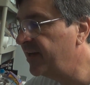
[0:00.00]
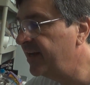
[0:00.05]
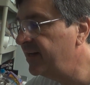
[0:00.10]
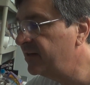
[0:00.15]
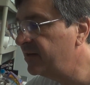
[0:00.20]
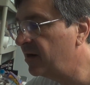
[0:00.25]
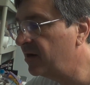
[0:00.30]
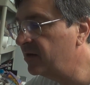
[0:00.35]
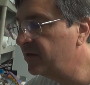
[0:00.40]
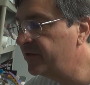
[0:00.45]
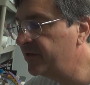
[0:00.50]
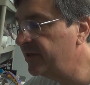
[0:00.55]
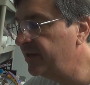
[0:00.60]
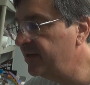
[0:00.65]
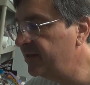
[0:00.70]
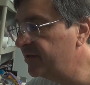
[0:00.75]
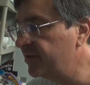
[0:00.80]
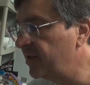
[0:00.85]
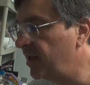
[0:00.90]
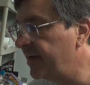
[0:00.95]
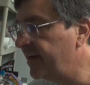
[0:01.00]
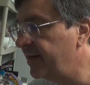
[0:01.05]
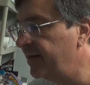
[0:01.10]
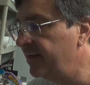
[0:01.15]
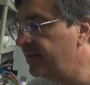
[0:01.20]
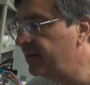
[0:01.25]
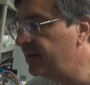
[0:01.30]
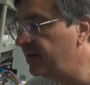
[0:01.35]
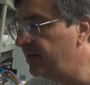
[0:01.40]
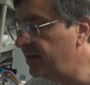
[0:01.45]
and tungsten is like an
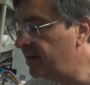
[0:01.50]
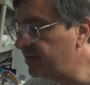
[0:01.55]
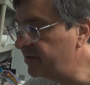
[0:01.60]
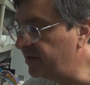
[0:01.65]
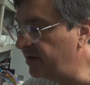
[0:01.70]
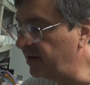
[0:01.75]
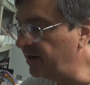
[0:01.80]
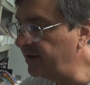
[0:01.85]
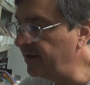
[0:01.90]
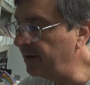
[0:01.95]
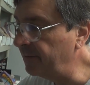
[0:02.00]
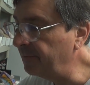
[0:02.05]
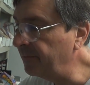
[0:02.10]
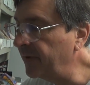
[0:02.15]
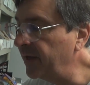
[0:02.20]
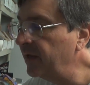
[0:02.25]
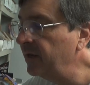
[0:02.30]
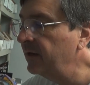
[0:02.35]
incandescent lamp.